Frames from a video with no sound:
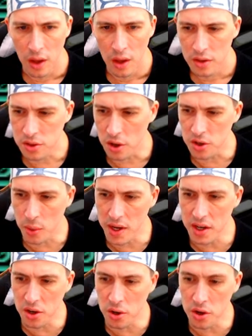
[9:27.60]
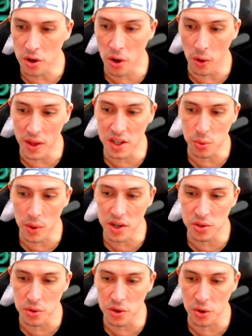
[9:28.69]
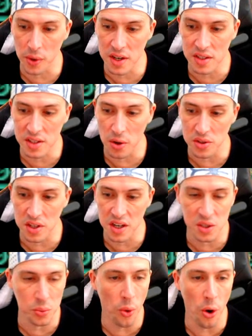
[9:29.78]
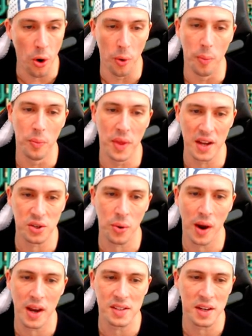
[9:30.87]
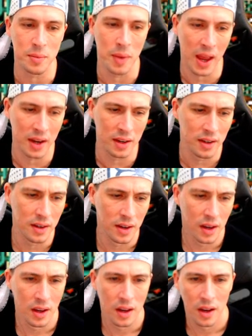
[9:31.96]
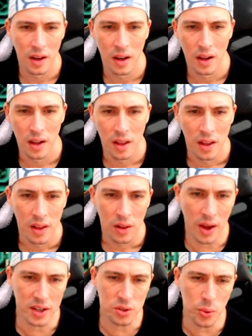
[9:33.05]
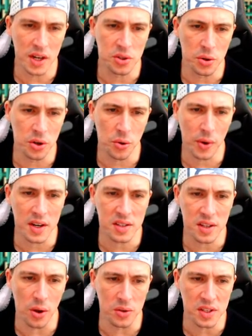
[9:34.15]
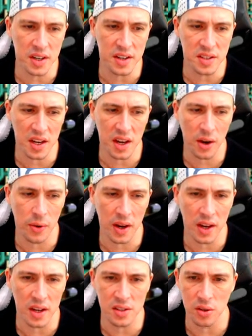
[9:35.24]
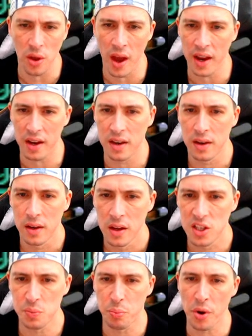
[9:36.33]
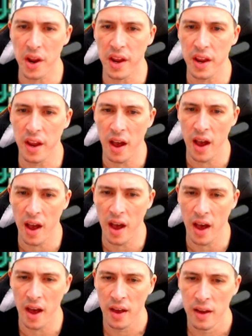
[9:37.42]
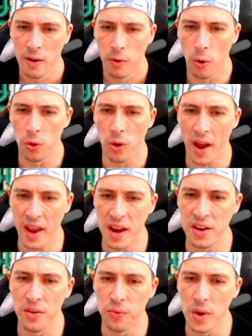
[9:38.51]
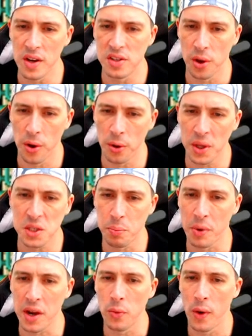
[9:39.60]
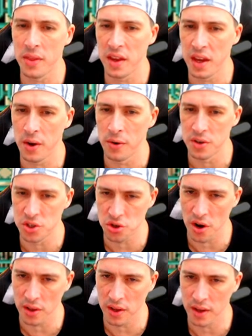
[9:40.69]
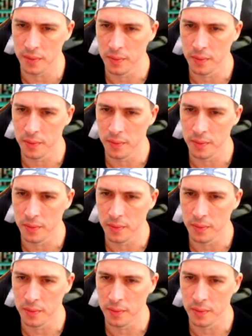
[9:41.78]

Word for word: So, you're calling 22 degrees Celsius warm. That's crazy, man. Like, 22 degrees Celsius here is, like, spring, or, like, end of winter, early spring weather here in Australia.